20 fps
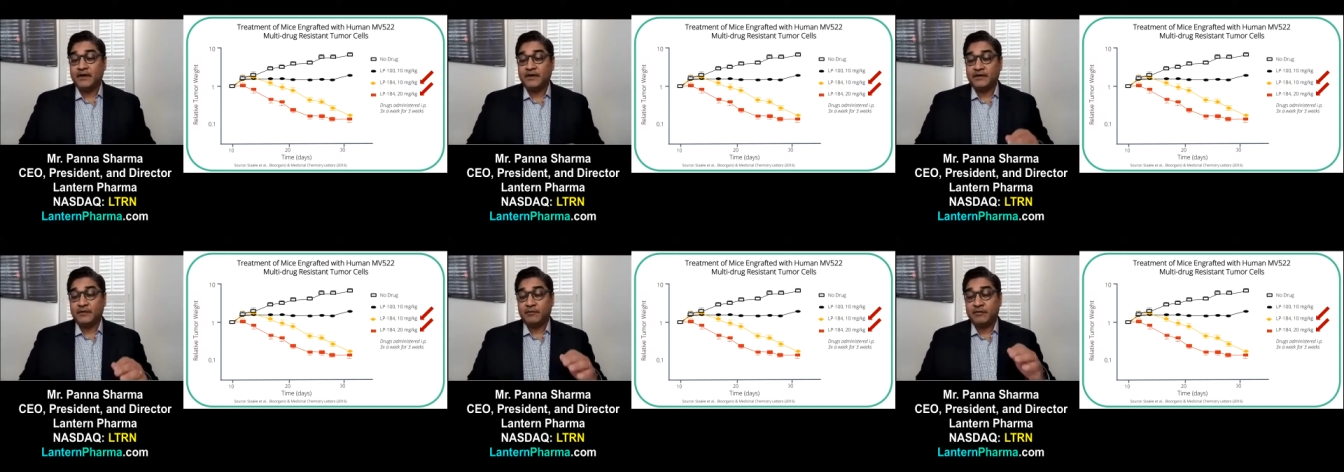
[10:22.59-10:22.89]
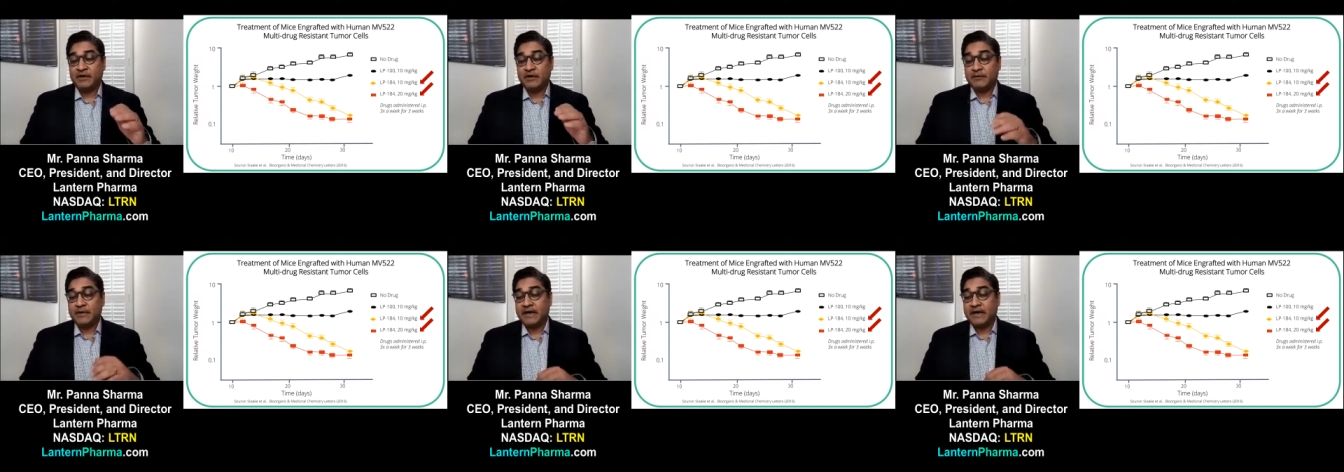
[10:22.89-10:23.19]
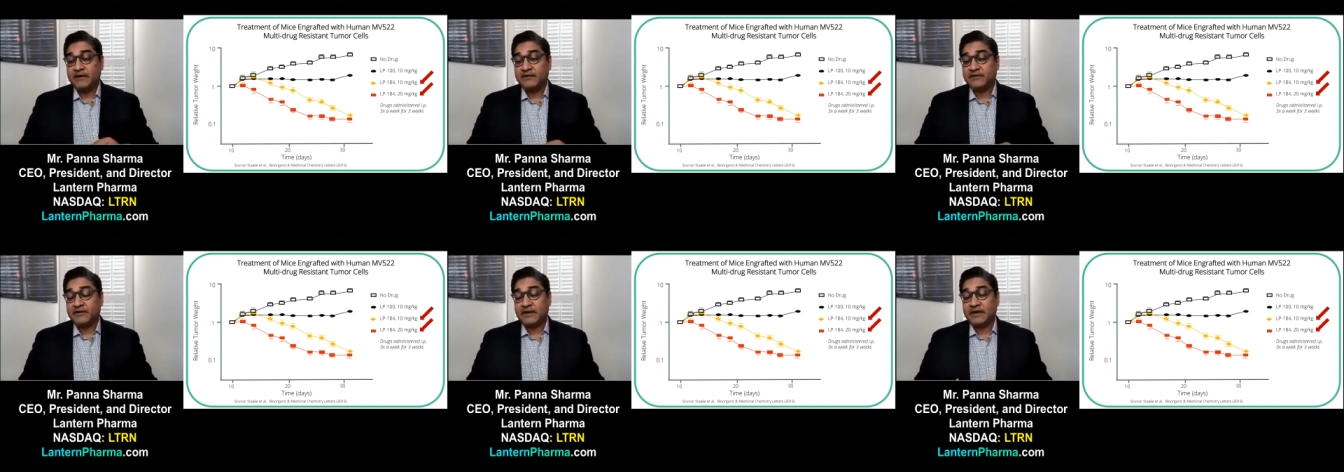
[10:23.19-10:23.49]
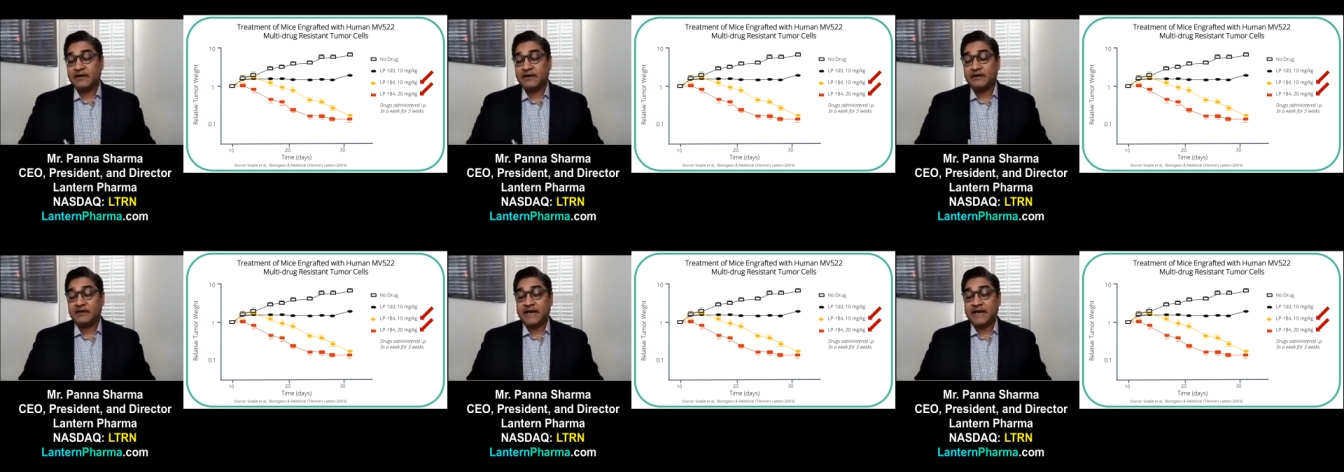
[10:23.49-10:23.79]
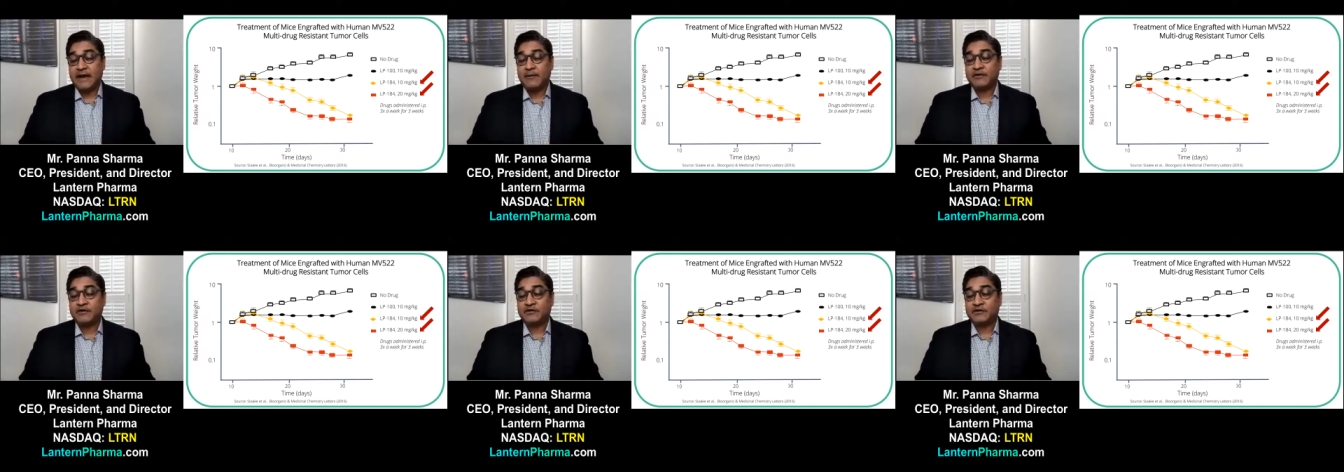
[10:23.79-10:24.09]
to minimize any
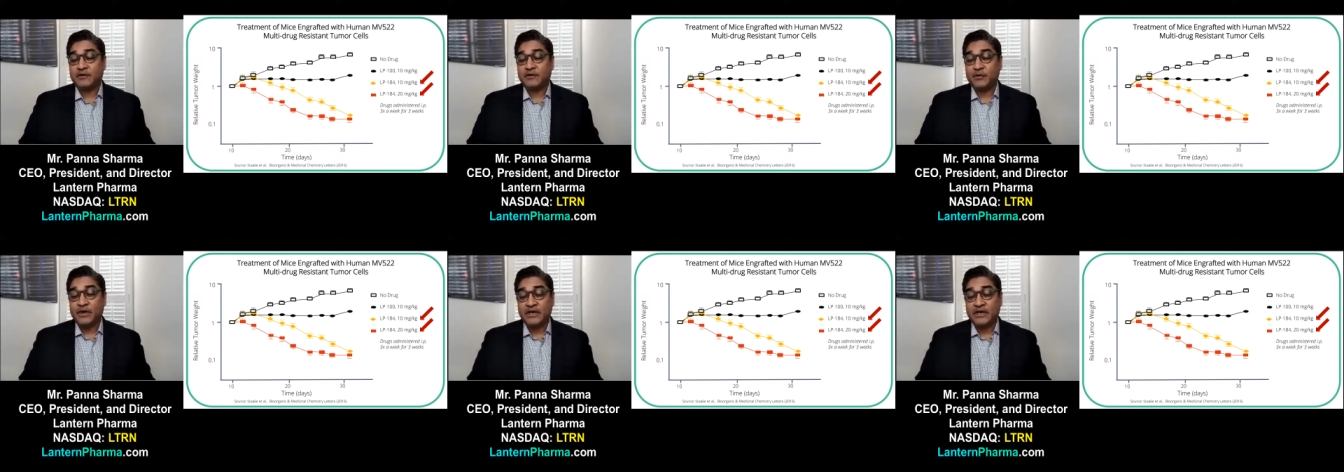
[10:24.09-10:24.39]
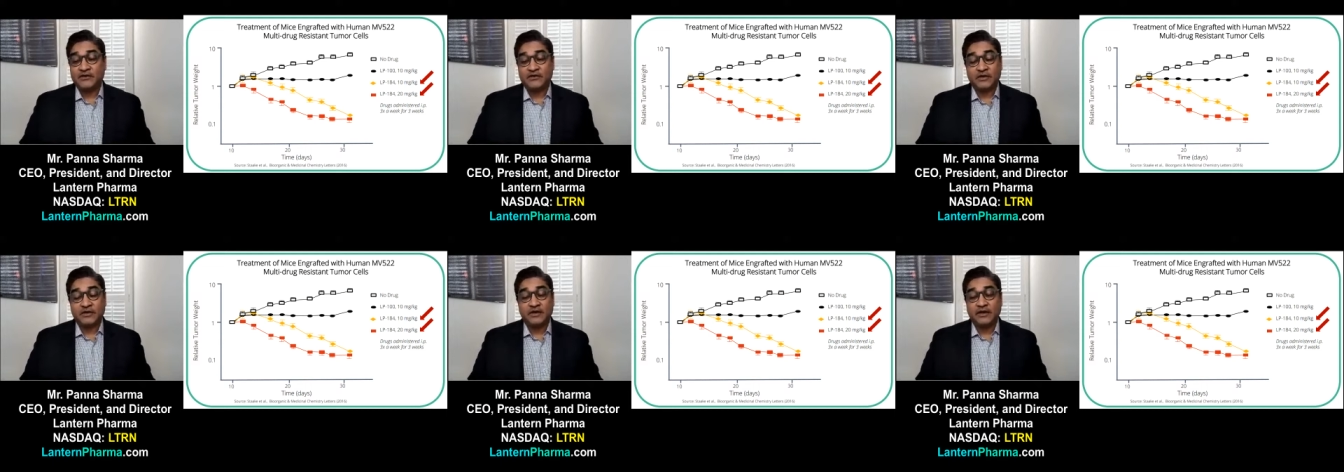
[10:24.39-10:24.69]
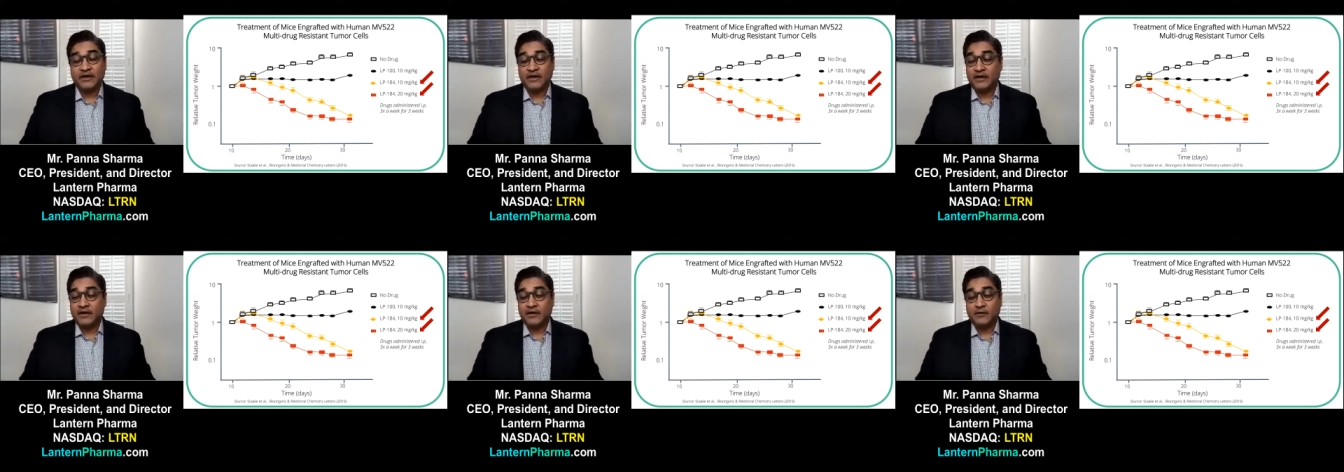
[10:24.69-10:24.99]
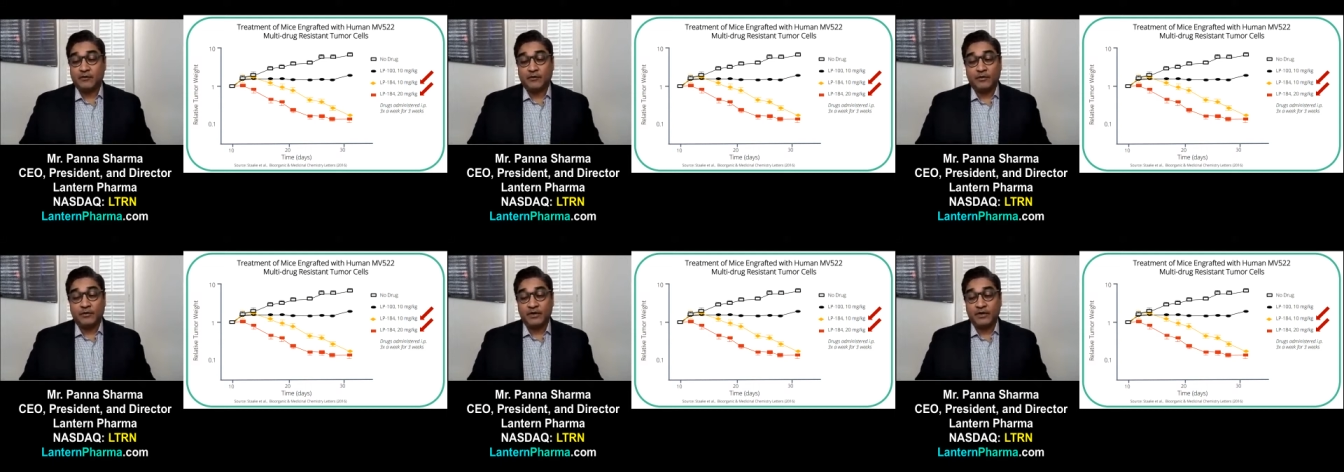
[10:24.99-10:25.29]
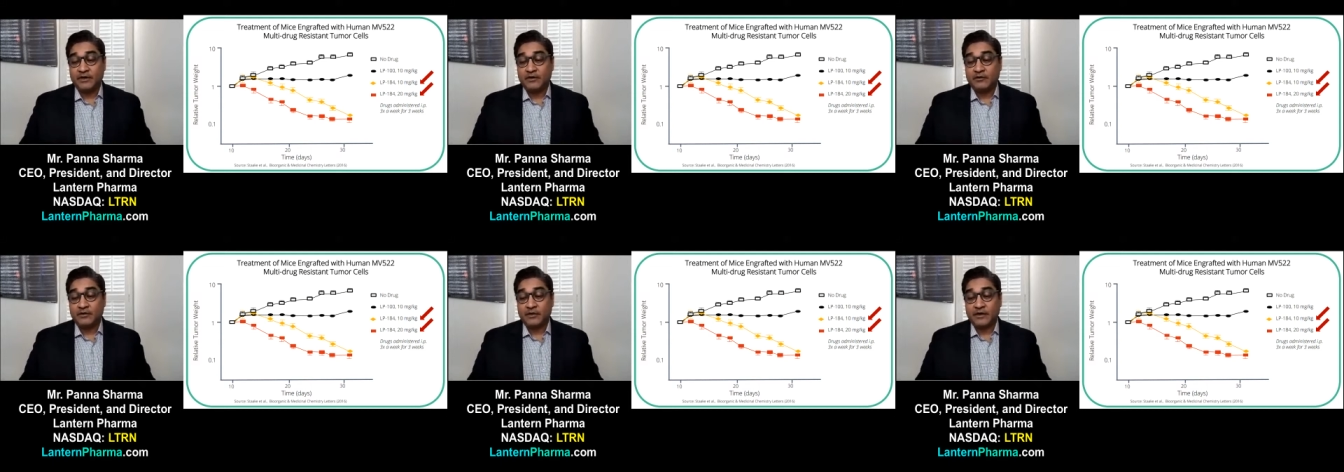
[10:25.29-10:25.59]
damage to the patient
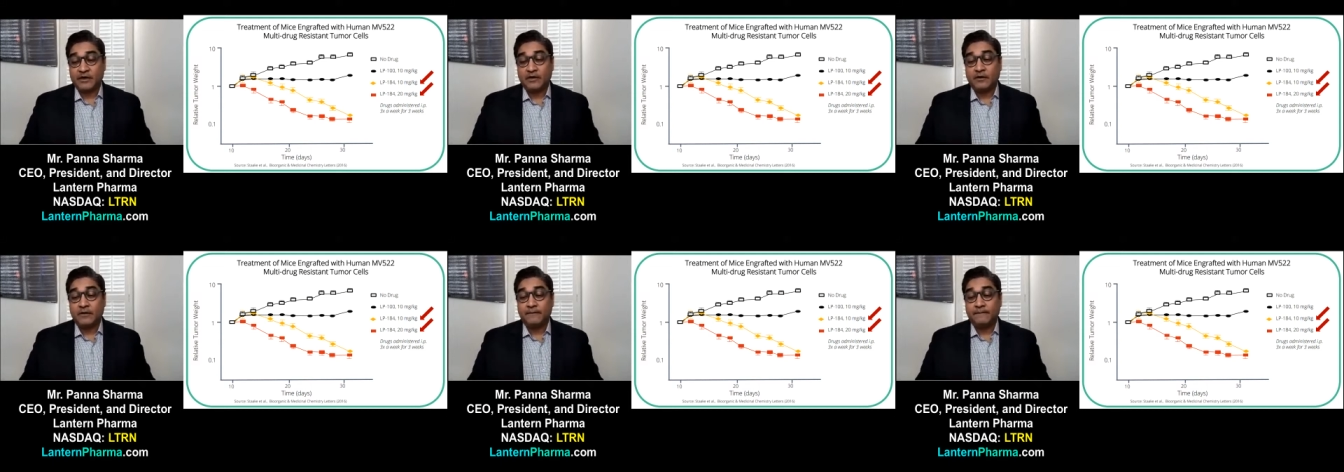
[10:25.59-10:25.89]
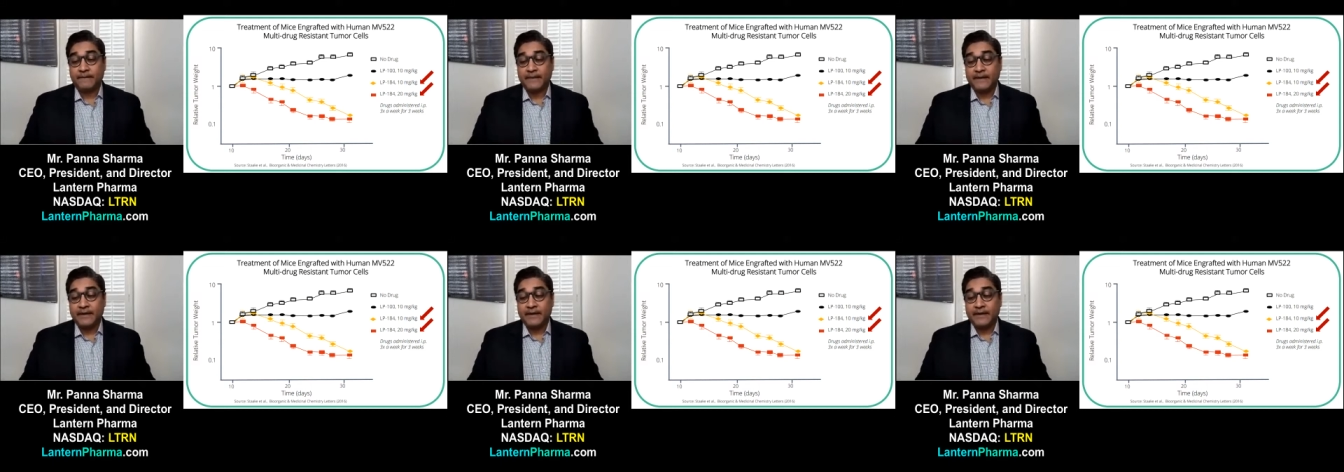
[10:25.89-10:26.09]
really critical.